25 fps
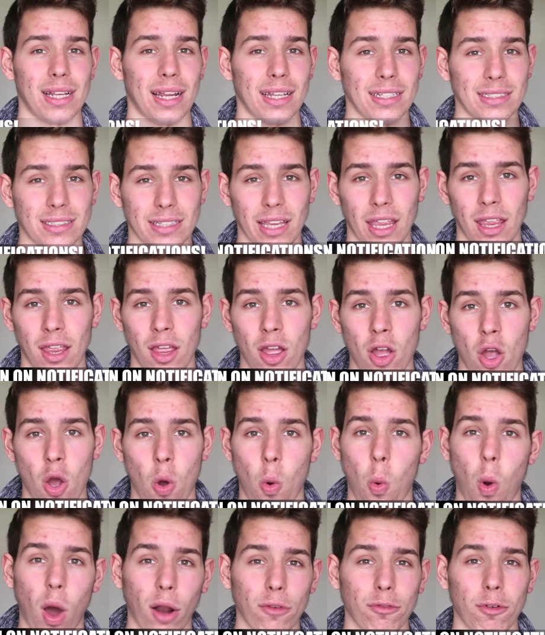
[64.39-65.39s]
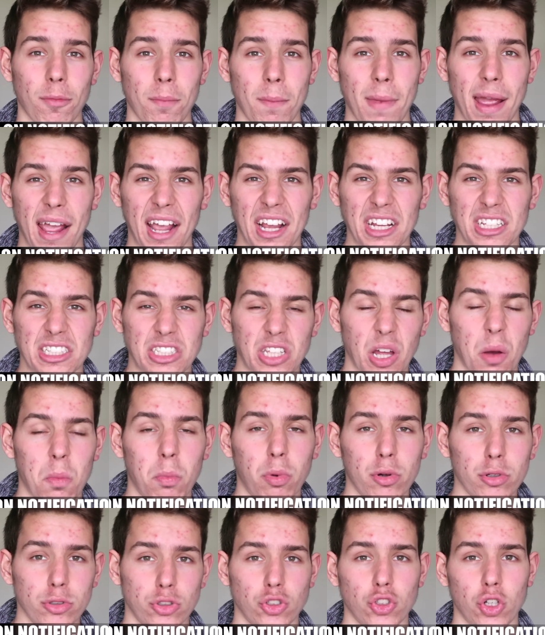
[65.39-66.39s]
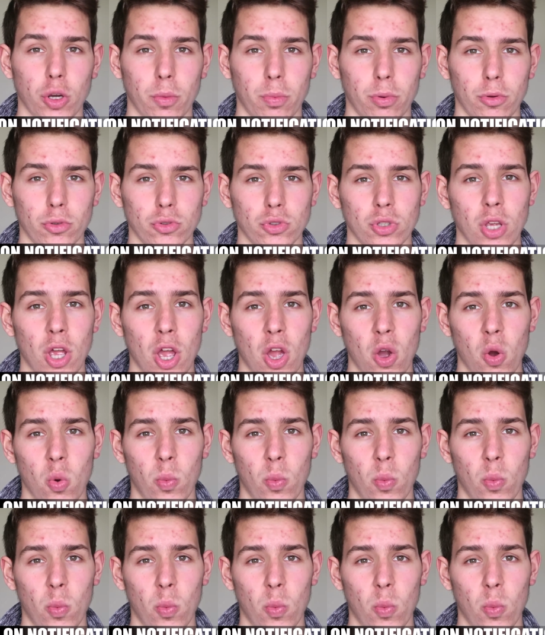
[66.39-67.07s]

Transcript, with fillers: let's say one rep max, doubles, triples,